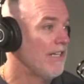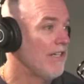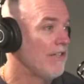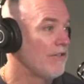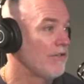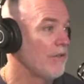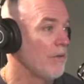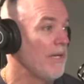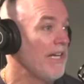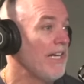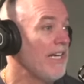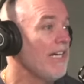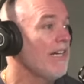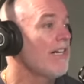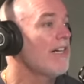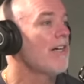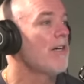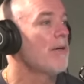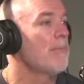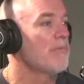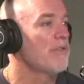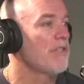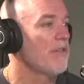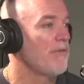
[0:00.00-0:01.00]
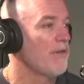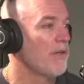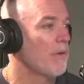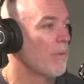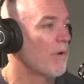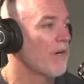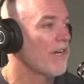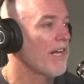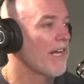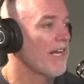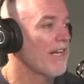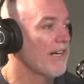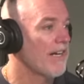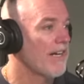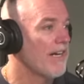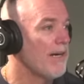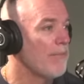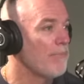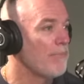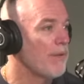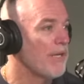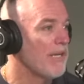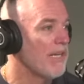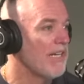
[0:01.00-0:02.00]
So incomes, if you're working in a
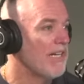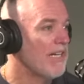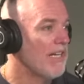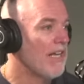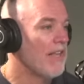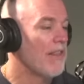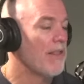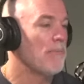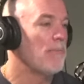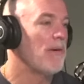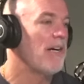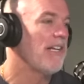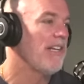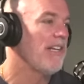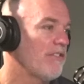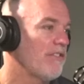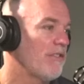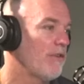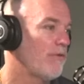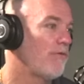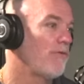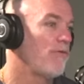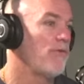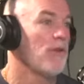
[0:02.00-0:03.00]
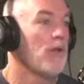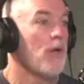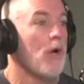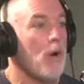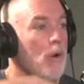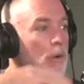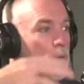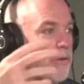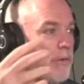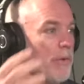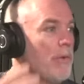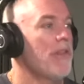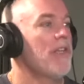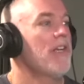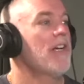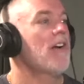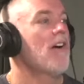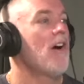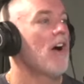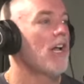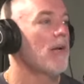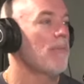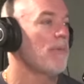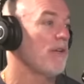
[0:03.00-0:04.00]
company, the money flow through the
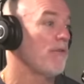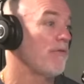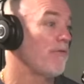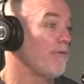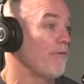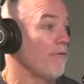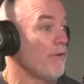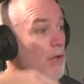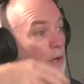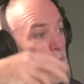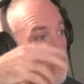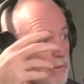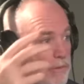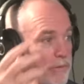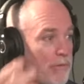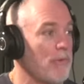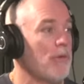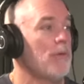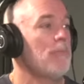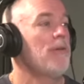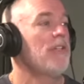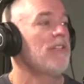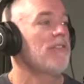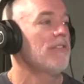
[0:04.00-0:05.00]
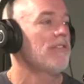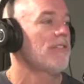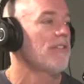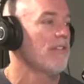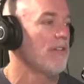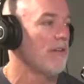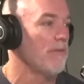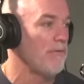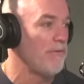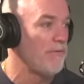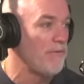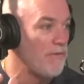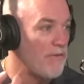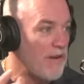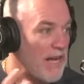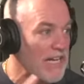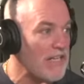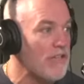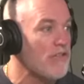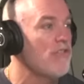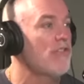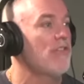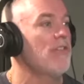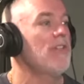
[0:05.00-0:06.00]
economy and flow through a business and
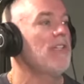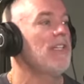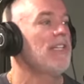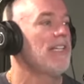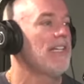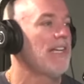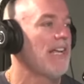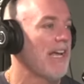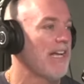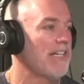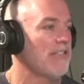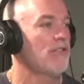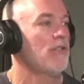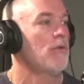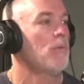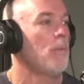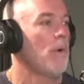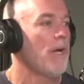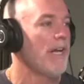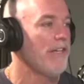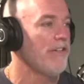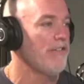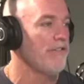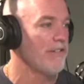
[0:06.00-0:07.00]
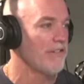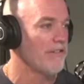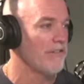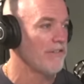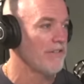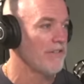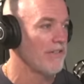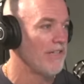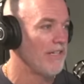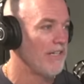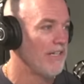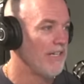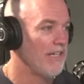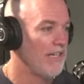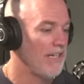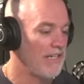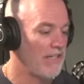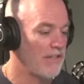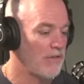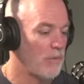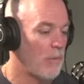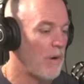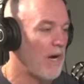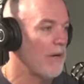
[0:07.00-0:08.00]
eventually get to wages. Mm-hmm.
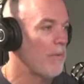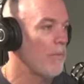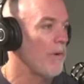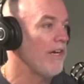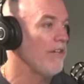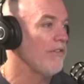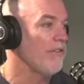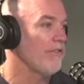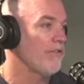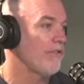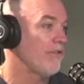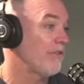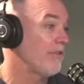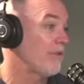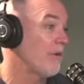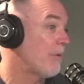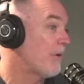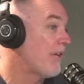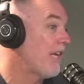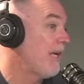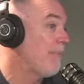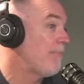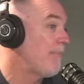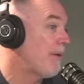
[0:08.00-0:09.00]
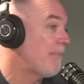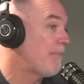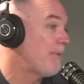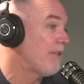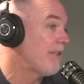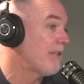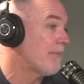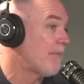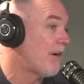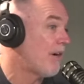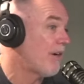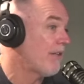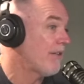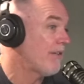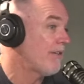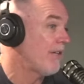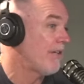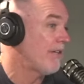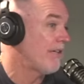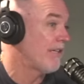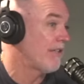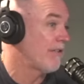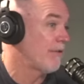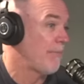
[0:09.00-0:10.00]
And it's why wages just don't keep up with the
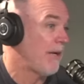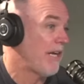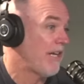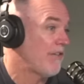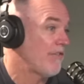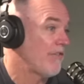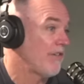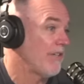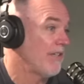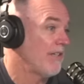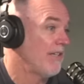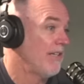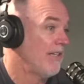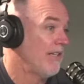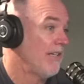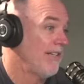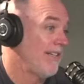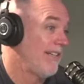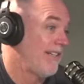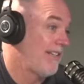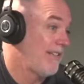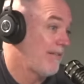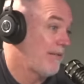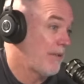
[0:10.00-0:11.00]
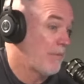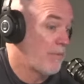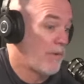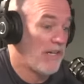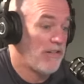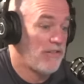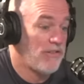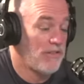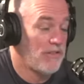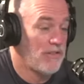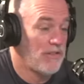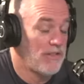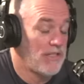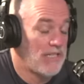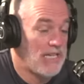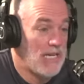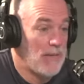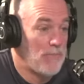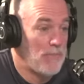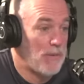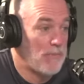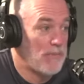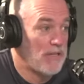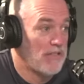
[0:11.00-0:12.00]
monetary expansion. The wages
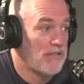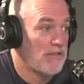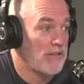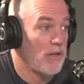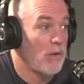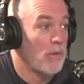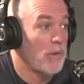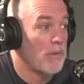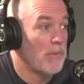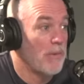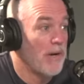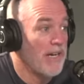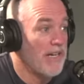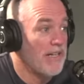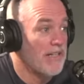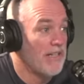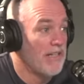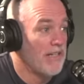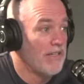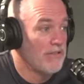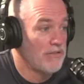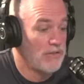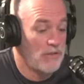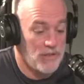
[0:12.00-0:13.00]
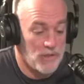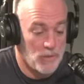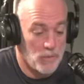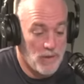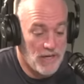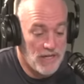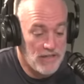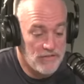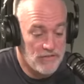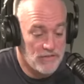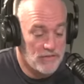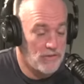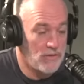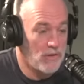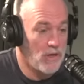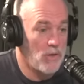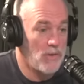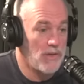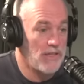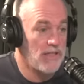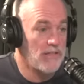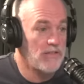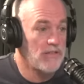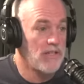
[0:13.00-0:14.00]
keep up at a slower rate. So your wages
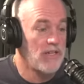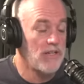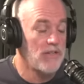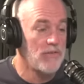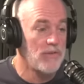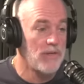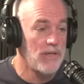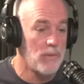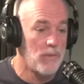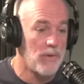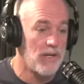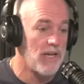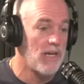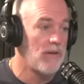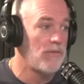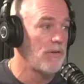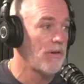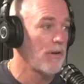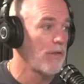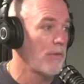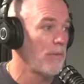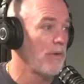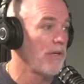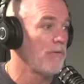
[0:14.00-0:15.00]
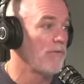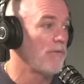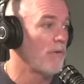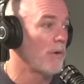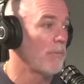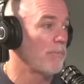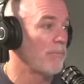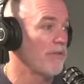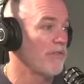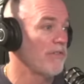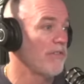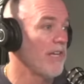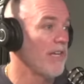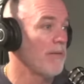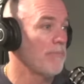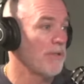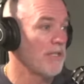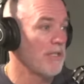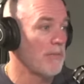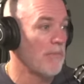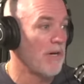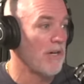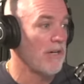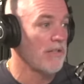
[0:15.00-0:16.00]
grow in this country at whatever, 3-4%,
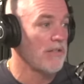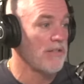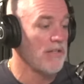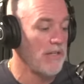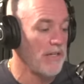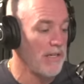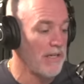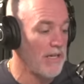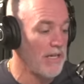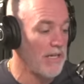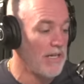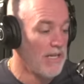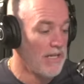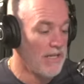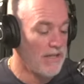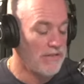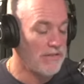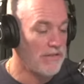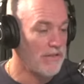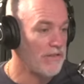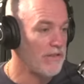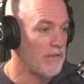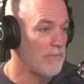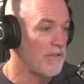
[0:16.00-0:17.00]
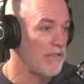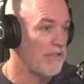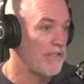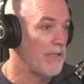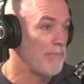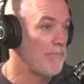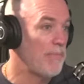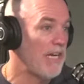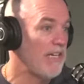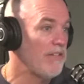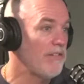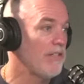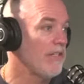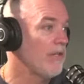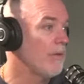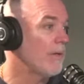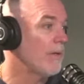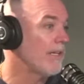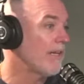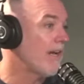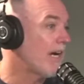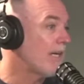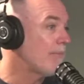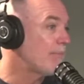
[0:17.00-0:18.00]
but the monetary system is debasing you
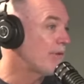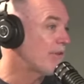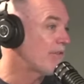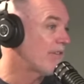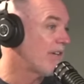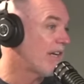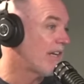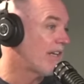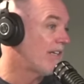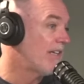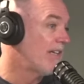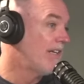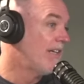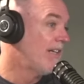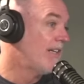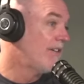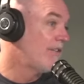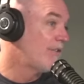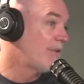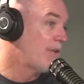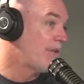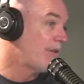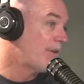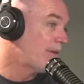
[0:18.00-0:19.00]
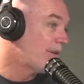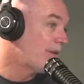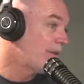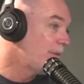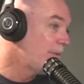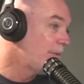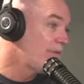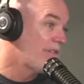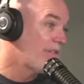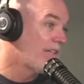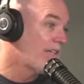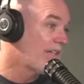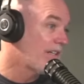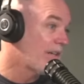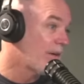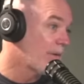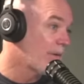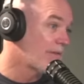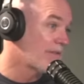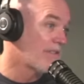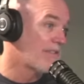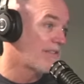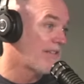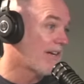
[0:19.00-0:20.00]
at 9%. So you're losing,
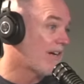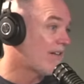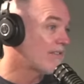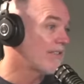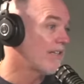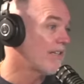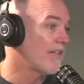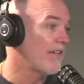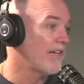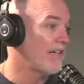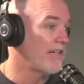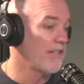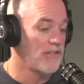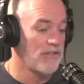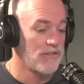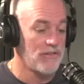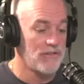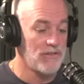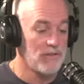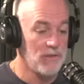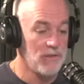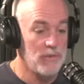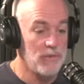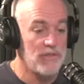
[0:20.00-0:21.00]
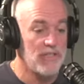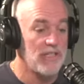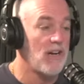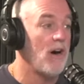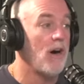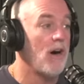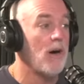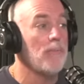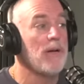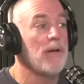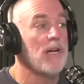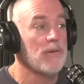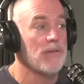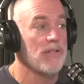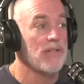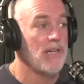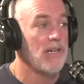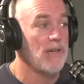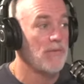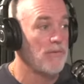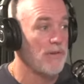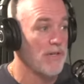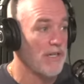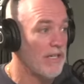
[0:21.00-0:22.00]
there's a delta there. You're just losing, compounded
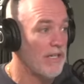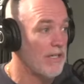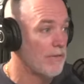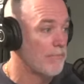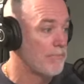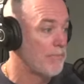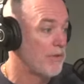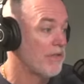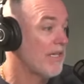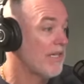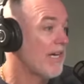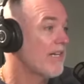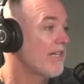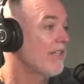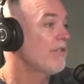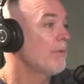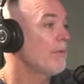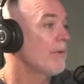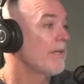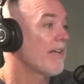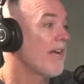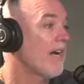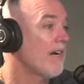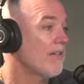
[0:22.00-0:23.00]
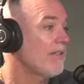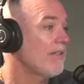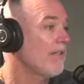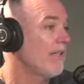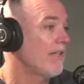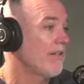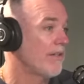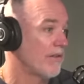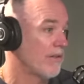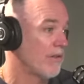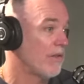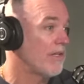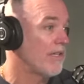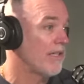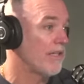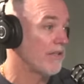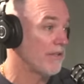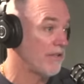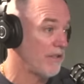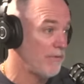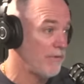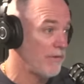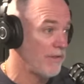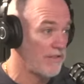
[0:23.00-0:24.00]
every year. Put that into a calculator and look at the
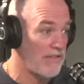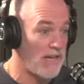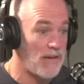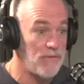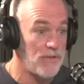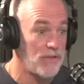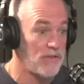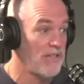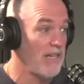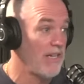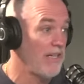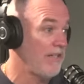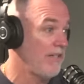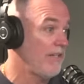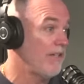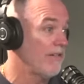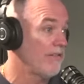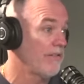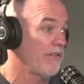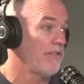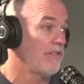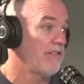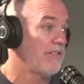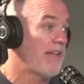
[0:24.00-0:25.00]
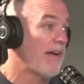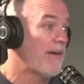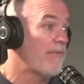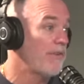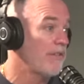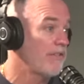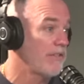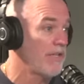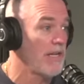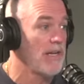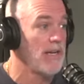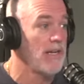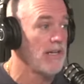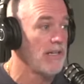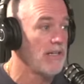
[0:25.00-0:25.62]
difference. After 10 years, it's devastating.